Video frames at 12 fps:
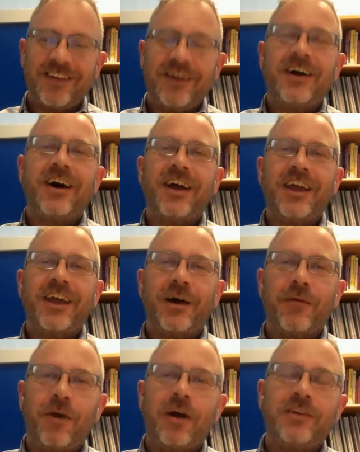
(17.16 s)
Yeah, I'm
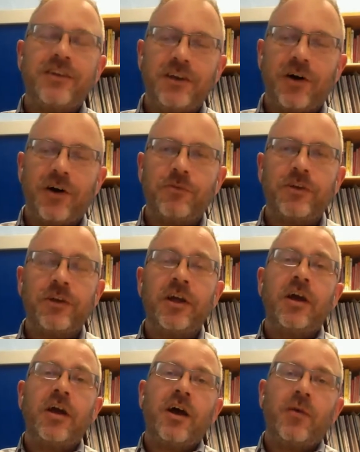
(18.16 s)
Martin Compton,
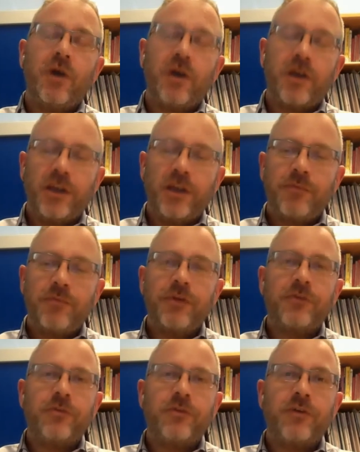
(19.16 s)
work in the Professional
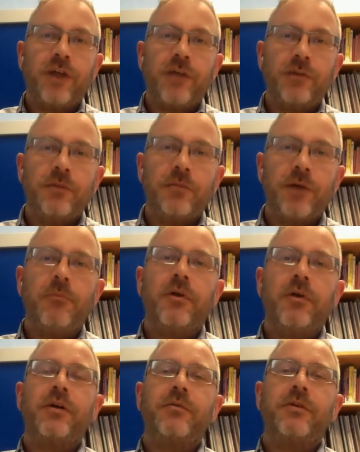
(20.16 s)
Development Department
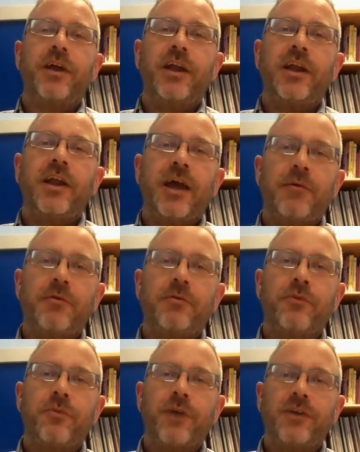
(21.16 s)
at Ealing, Hammersmith
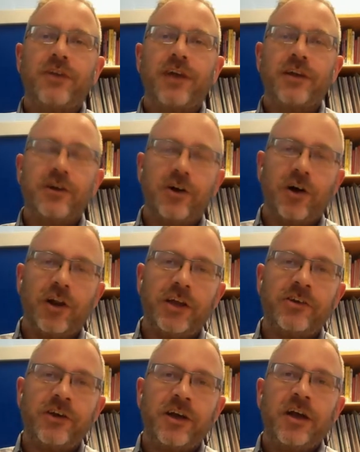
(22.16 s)
and West London
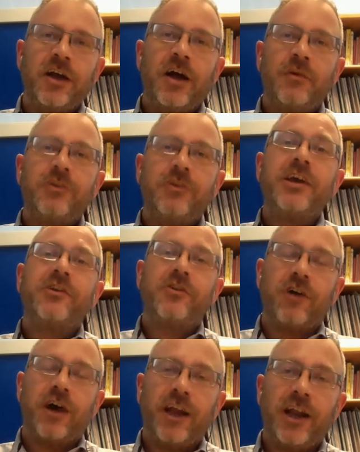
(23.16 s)
College. I'm a teacher
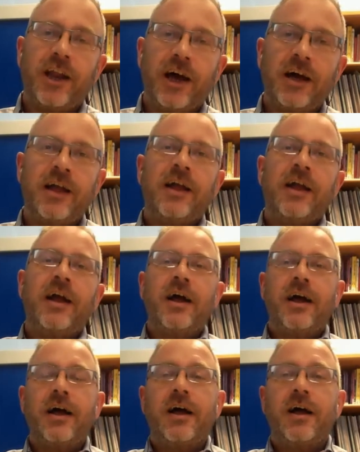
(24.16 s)
trainer.
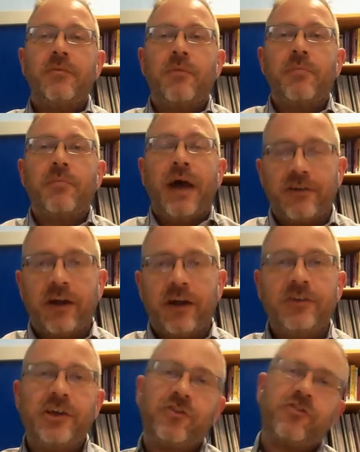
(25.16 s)
My background's
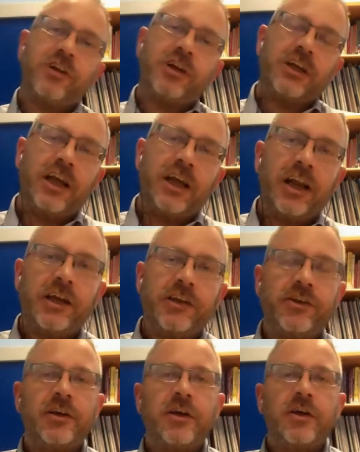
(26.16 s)
history and
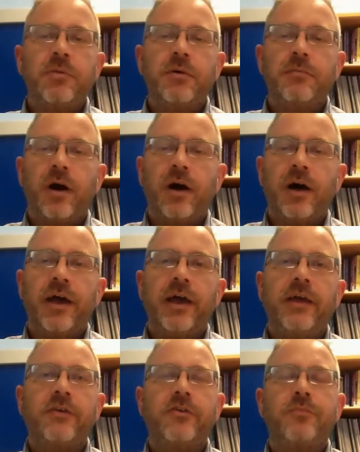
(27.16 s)
English, but my
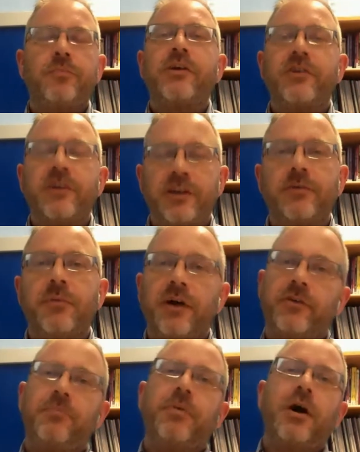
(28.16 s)
specialism, I
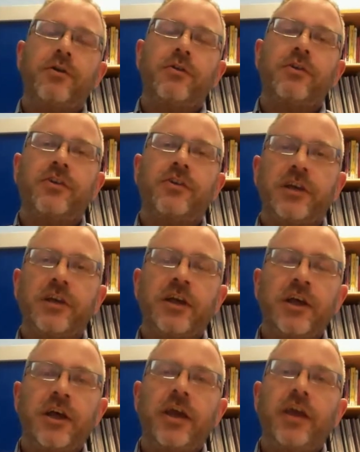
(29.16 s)
suppose, is in
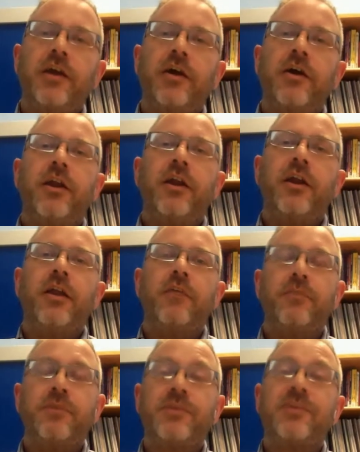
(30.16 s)
e-learning and
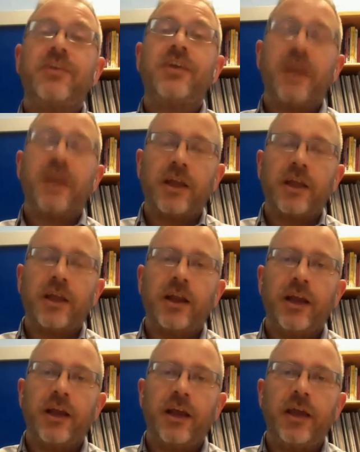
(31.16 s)

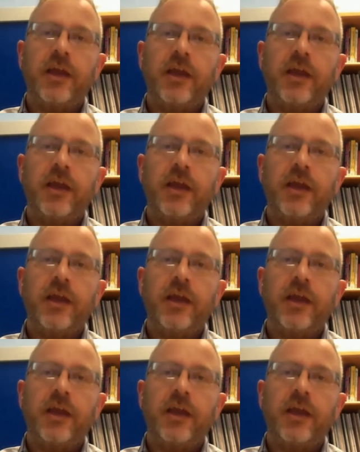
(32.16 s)
particularly